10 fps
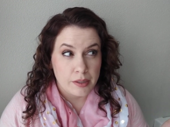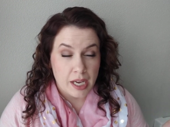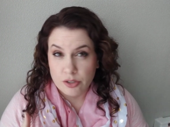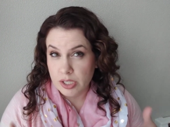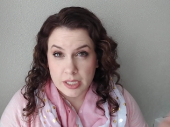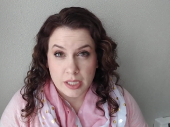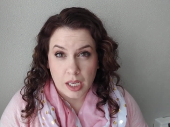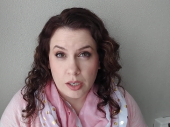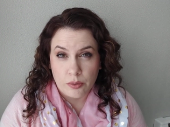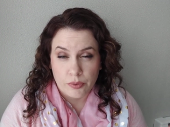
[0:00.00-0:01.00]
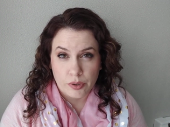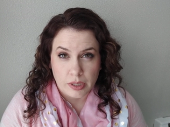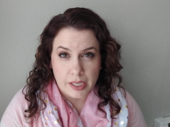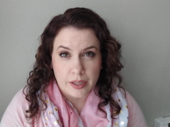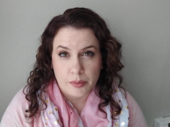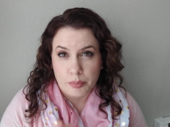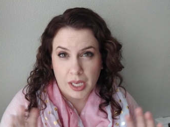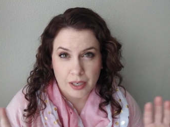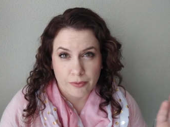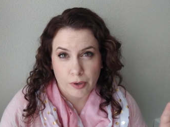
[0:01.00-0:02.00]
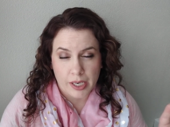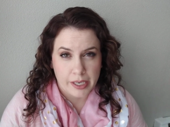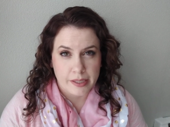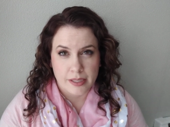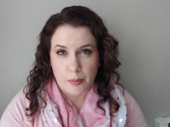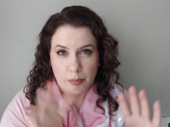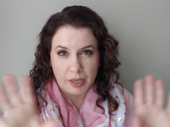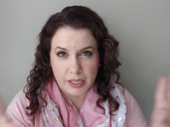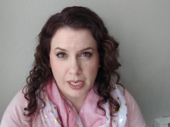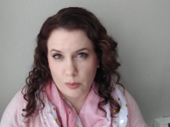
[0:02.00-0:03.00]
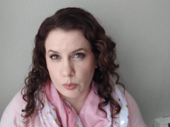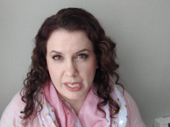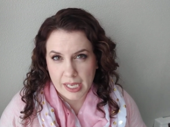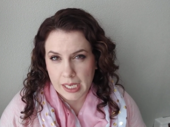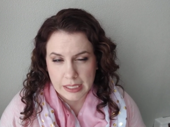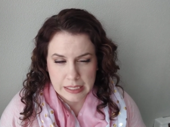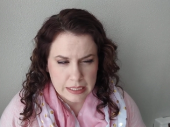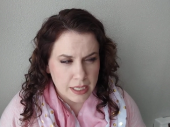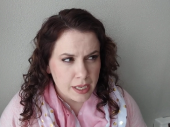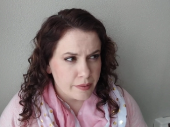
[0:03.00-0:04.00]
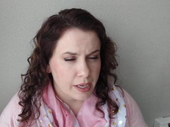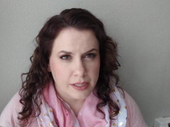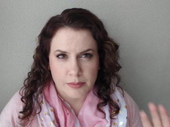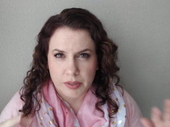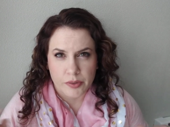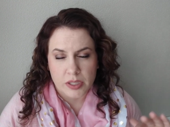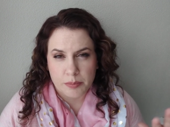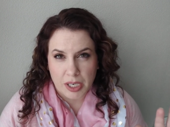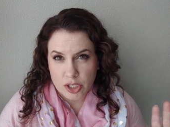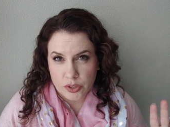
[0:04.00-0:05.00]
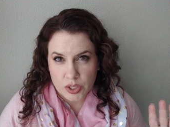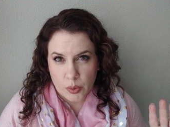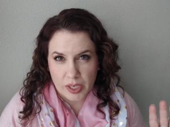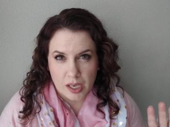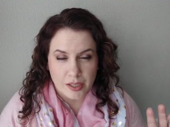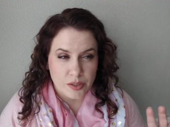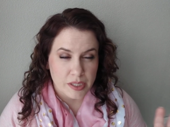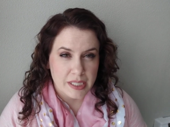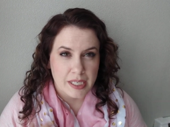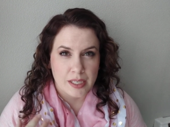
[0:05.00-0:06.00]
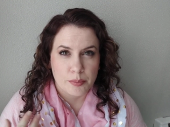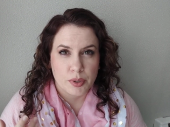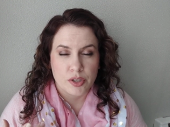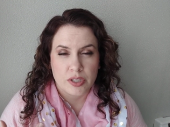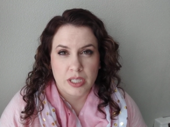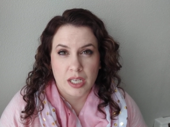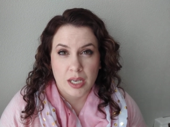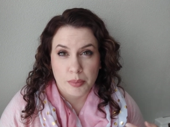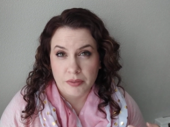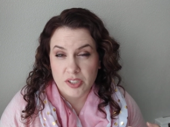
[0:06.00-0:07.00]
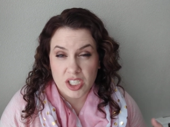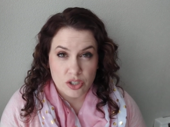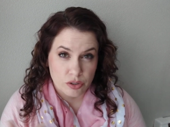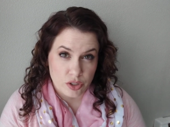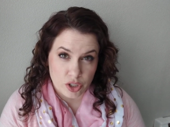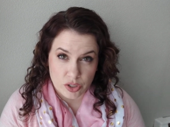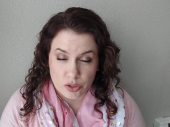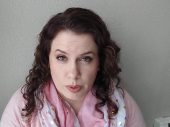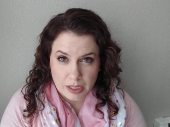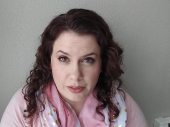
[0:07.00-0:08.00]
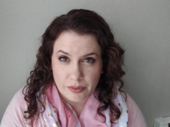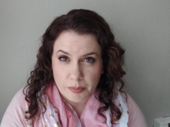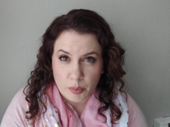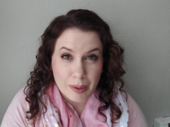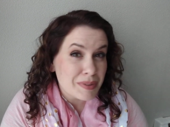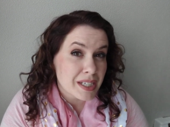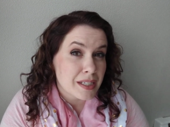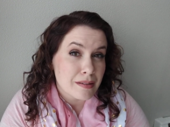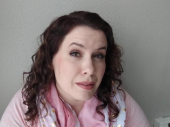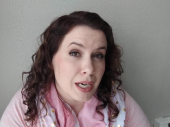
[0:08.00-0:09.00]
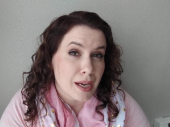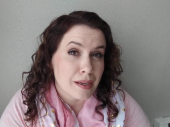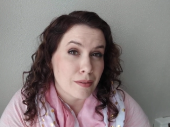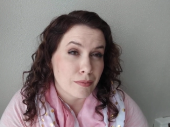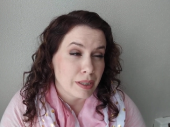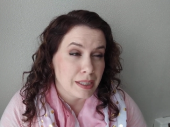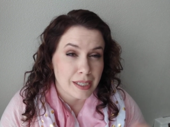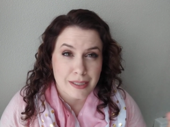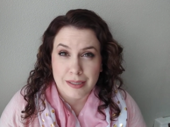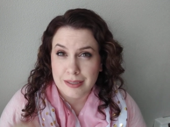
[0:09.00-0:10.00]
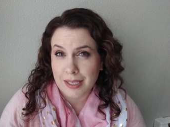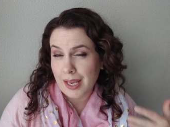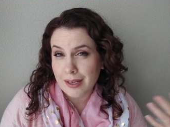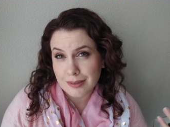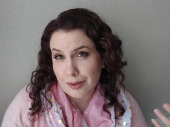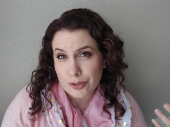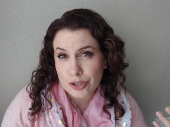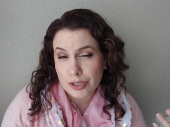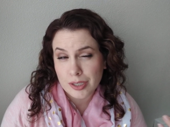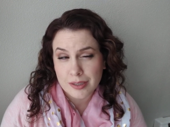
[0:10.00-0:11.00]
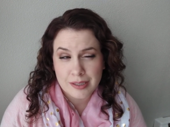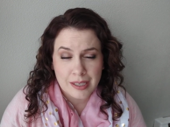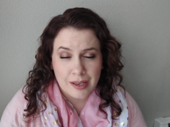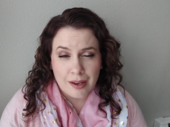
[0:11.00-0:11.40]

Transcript: actually did that over like the Black Friday, Cyber Monday weekend. They had some different specials going on, so I did end up purchasing a couple of t-shirts just directly from the website that I really liked the sayings on the shirts.